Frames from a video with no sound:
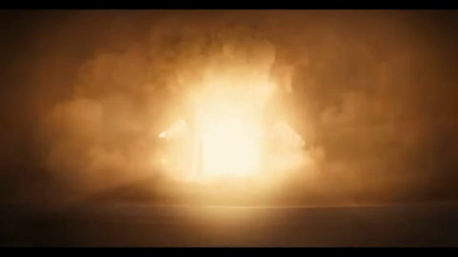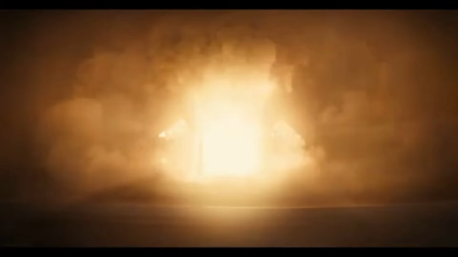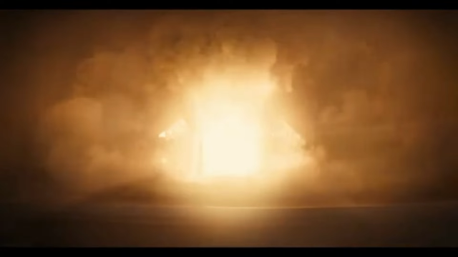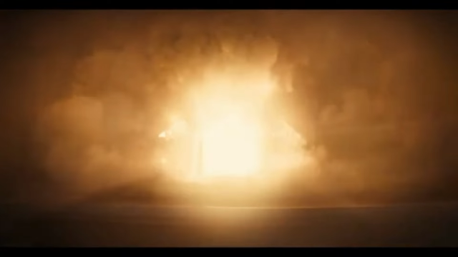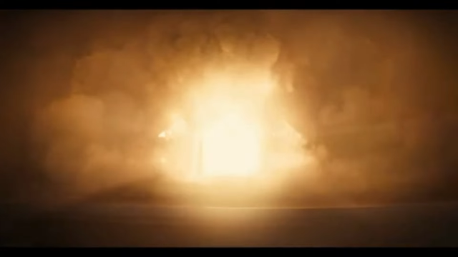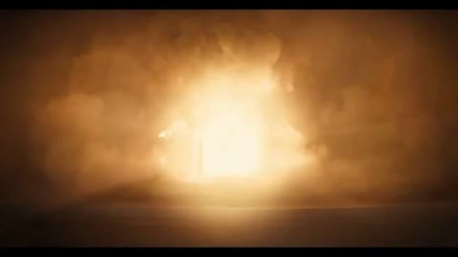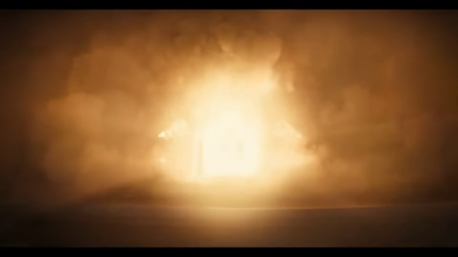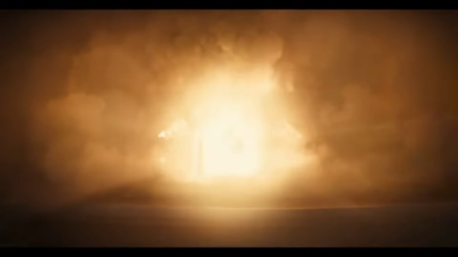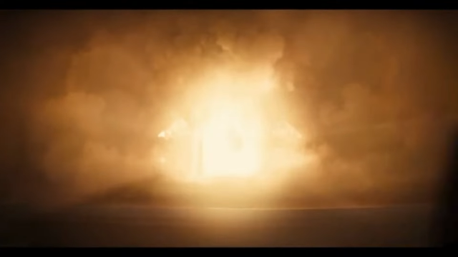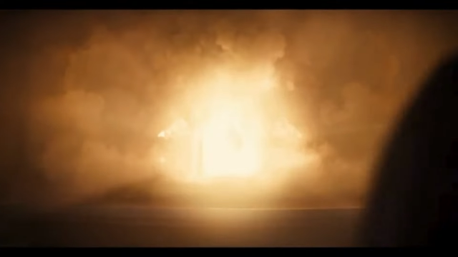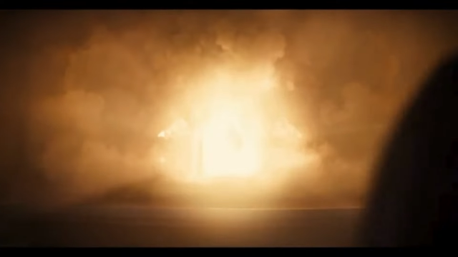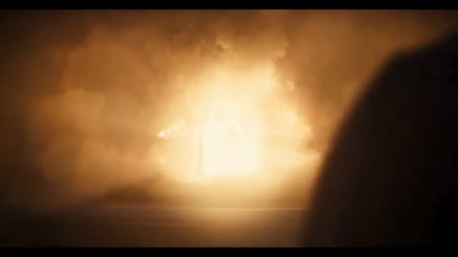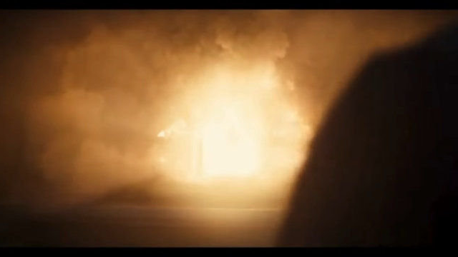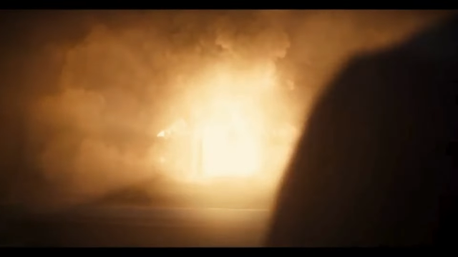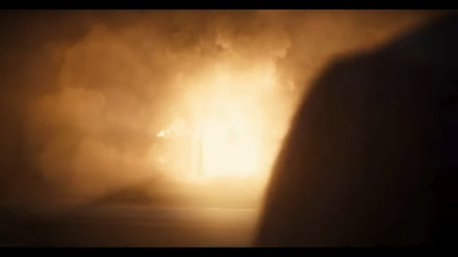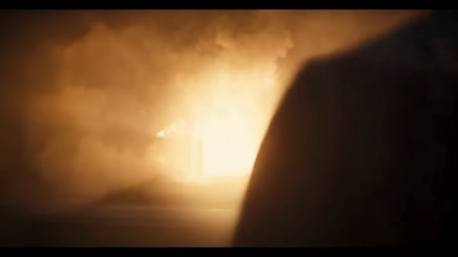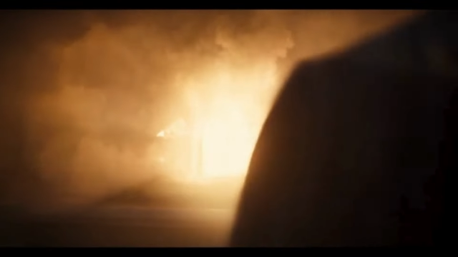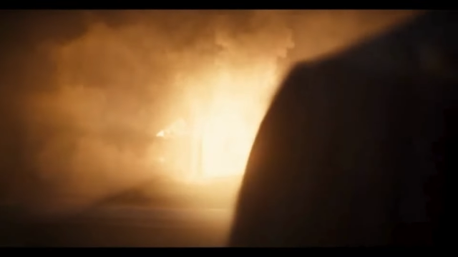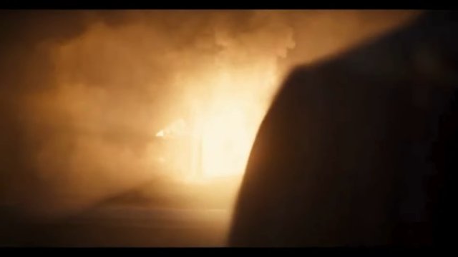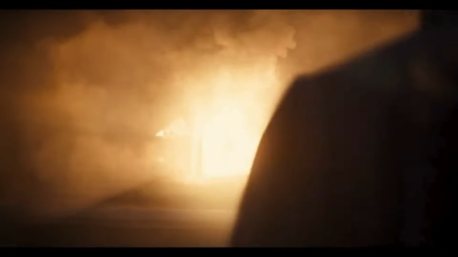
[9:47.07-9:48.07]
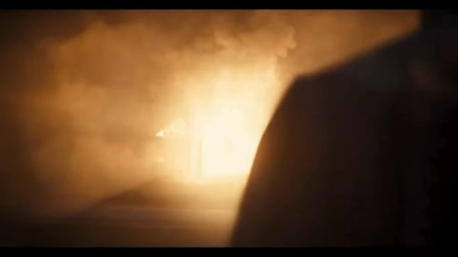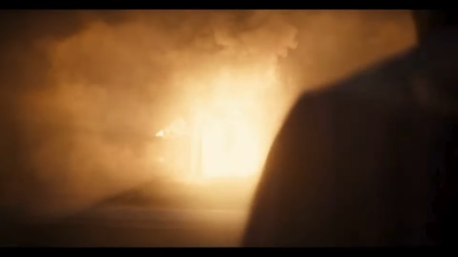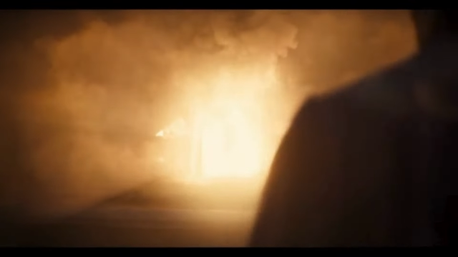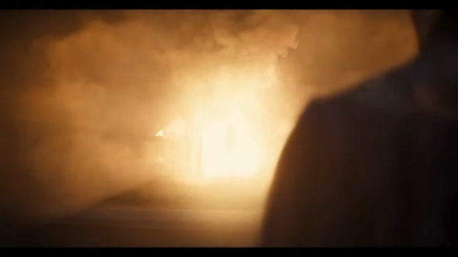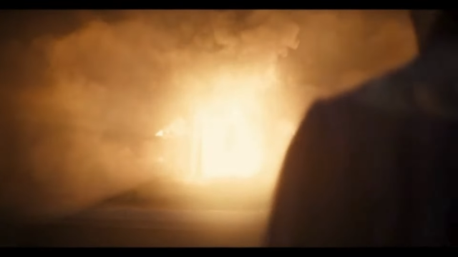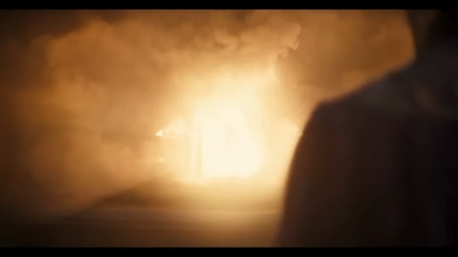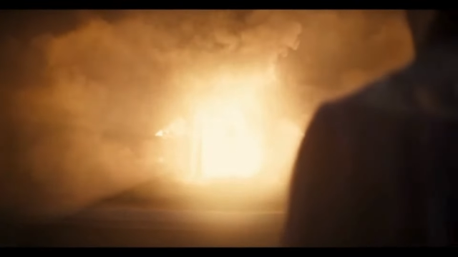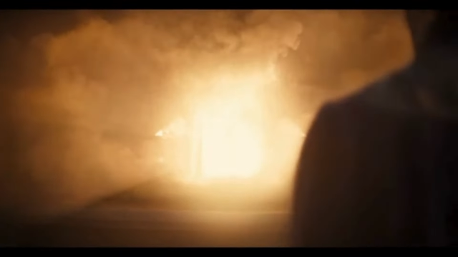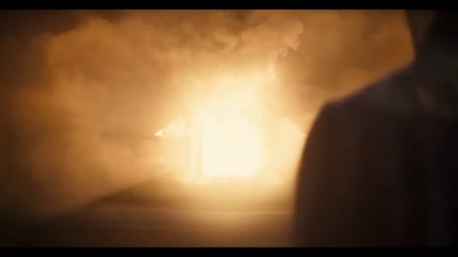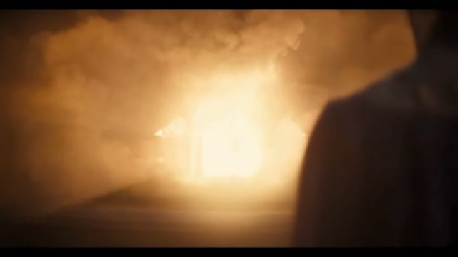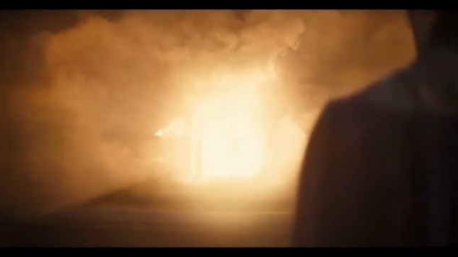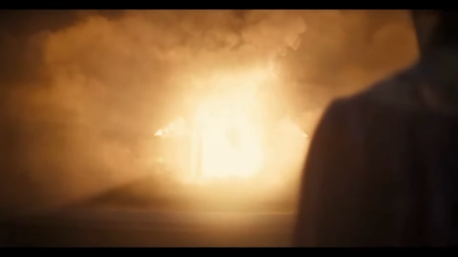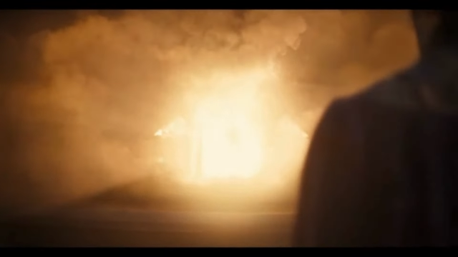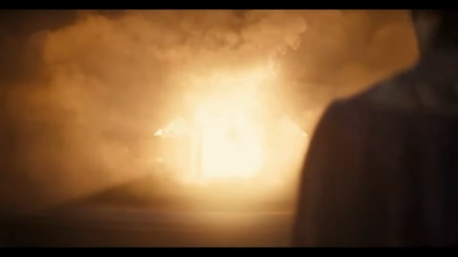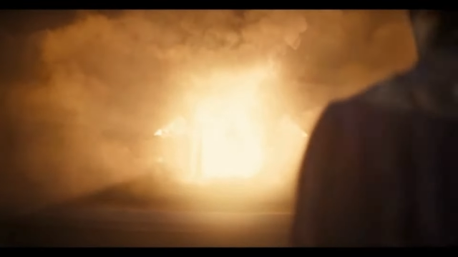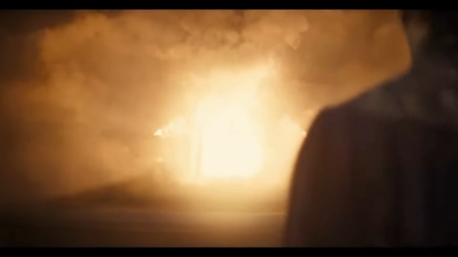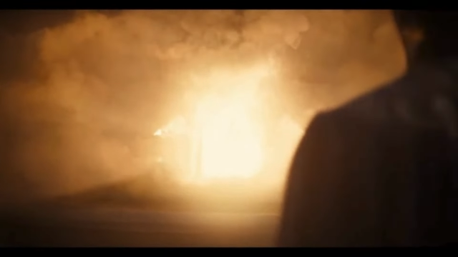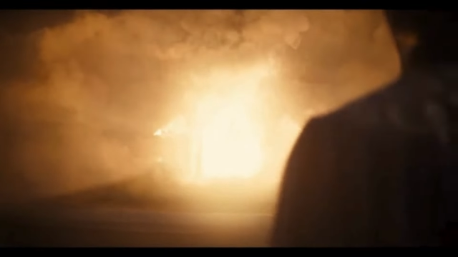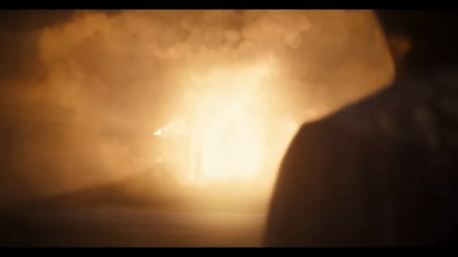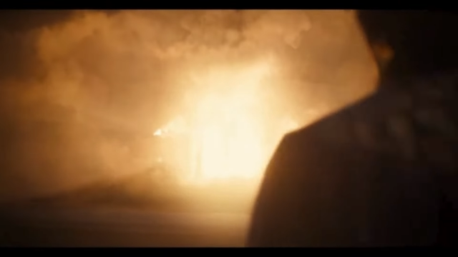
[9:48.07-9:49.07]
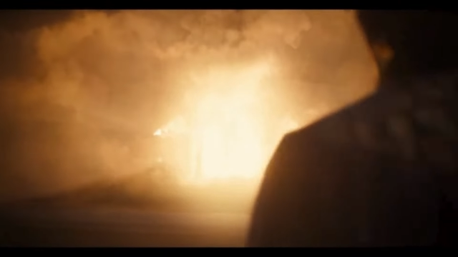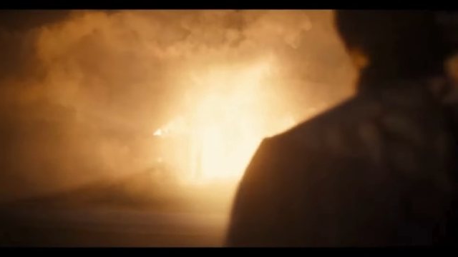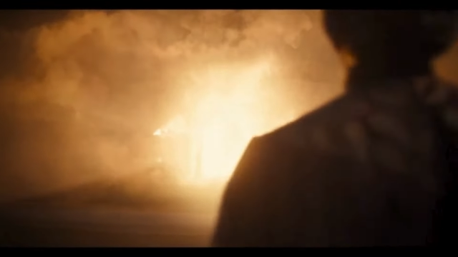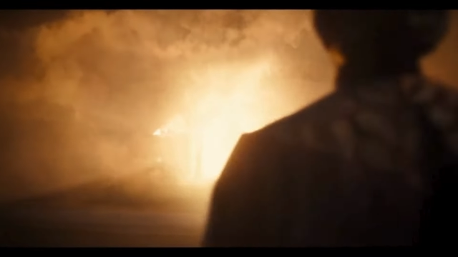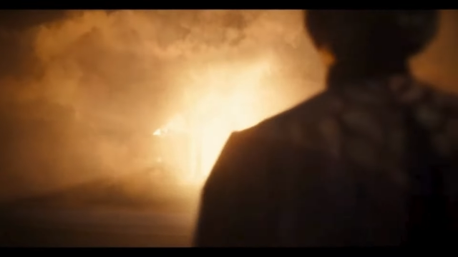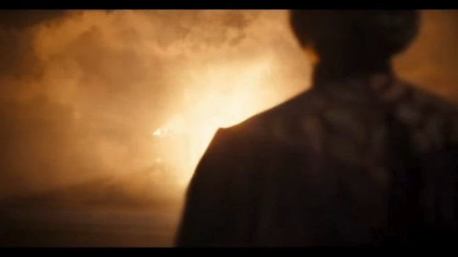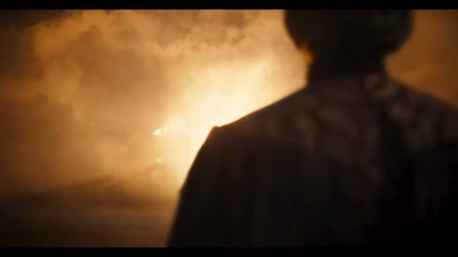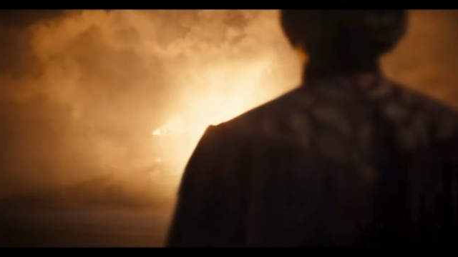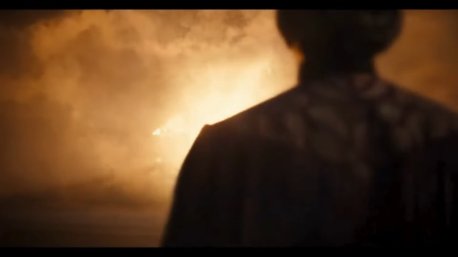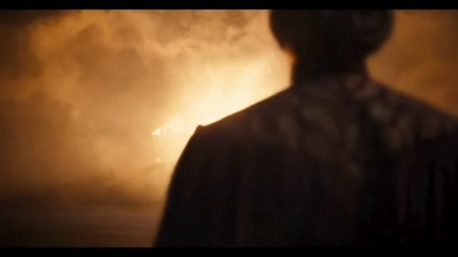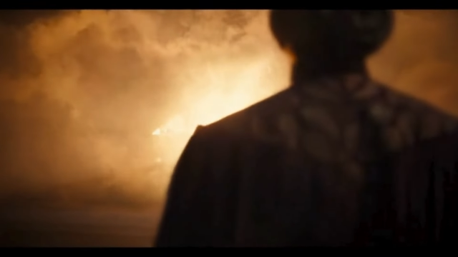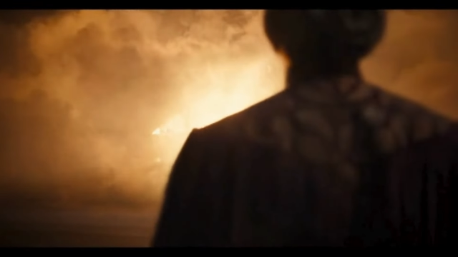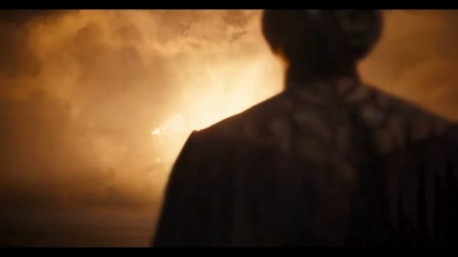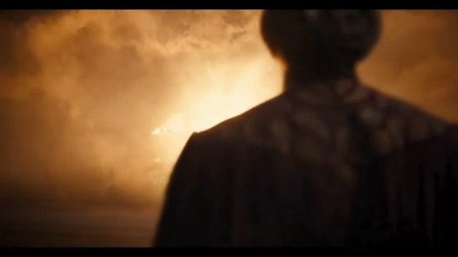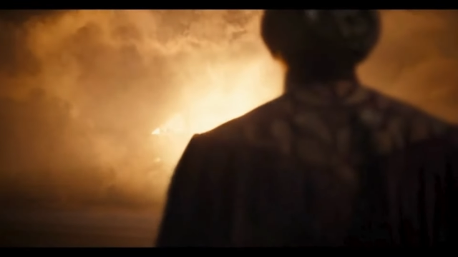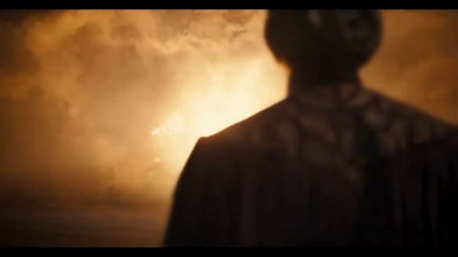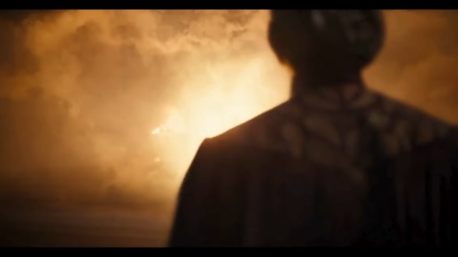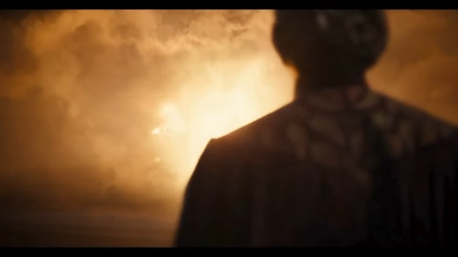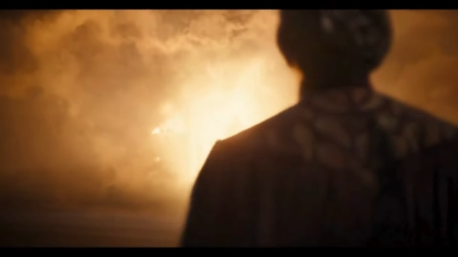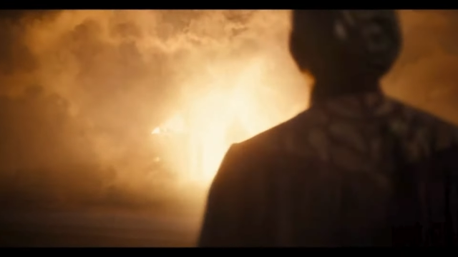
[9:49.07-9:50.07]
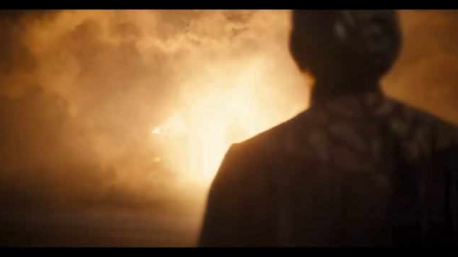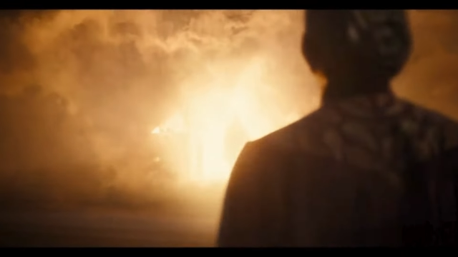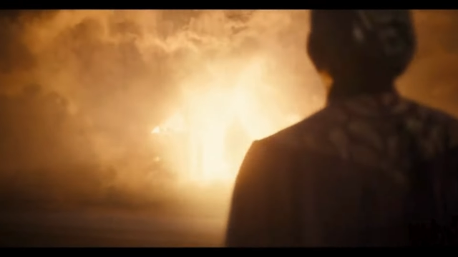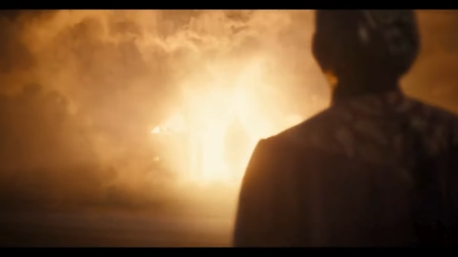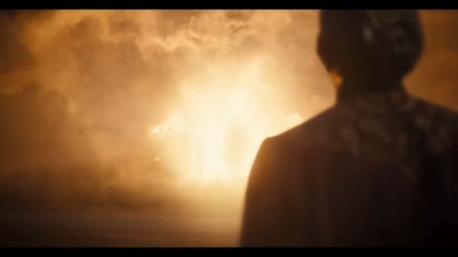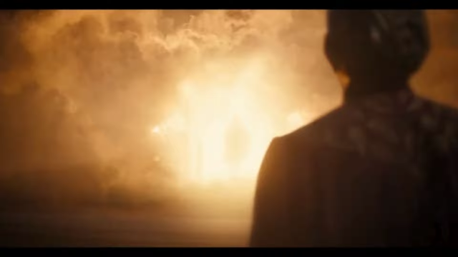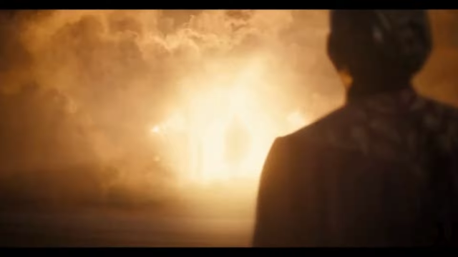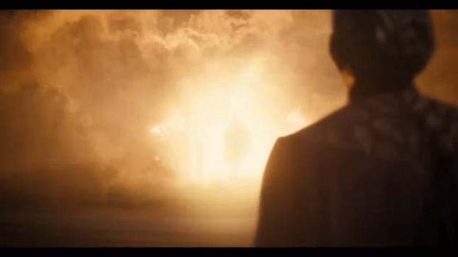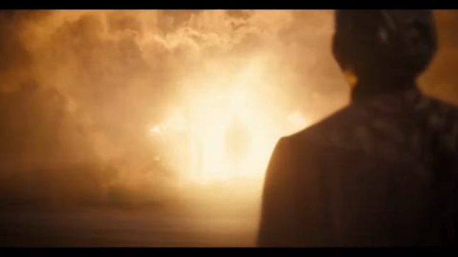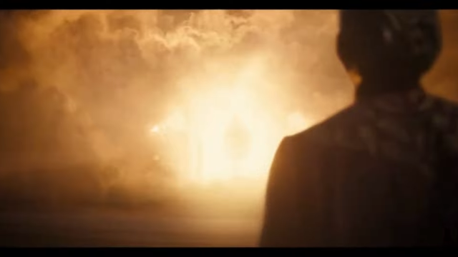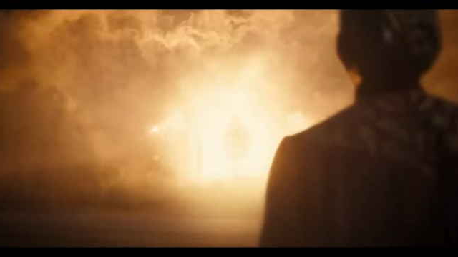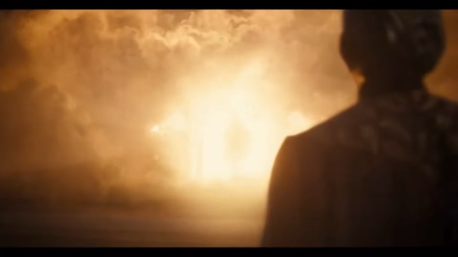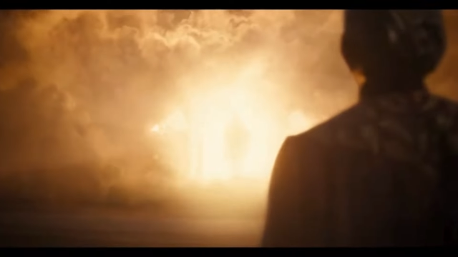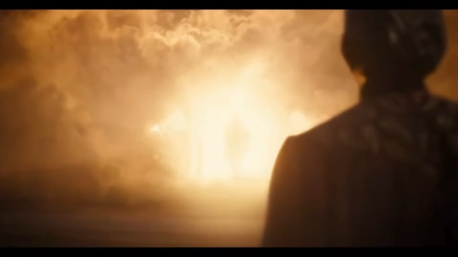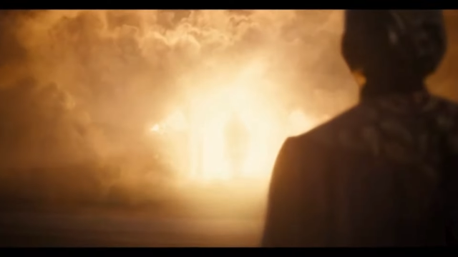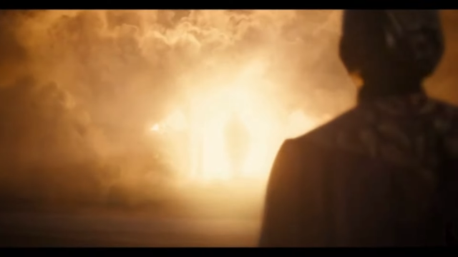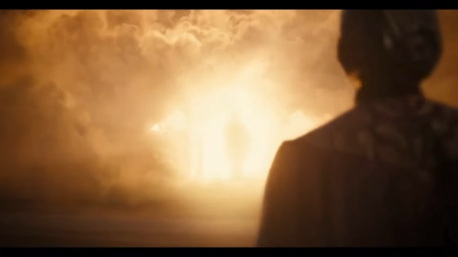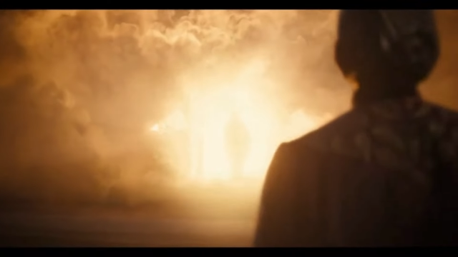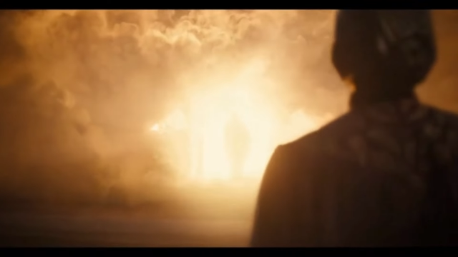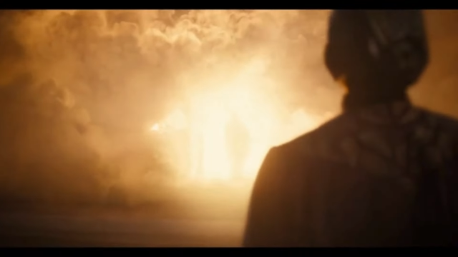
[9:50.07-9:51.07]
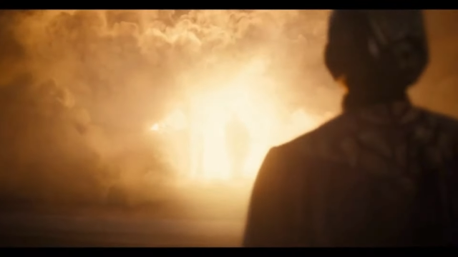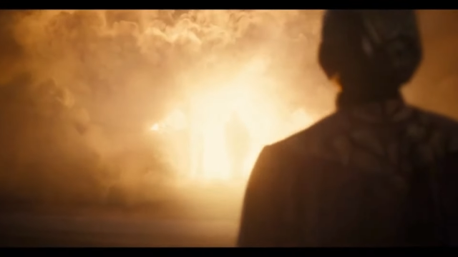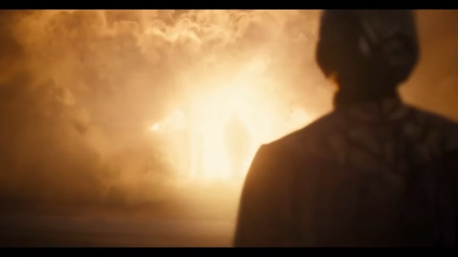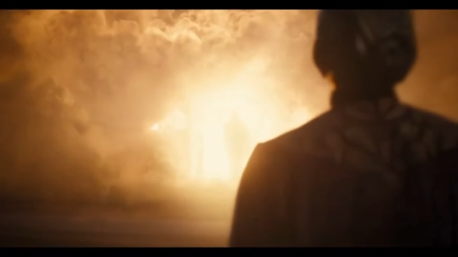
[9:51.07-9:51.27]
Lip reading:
Nobody's mouth can be seen.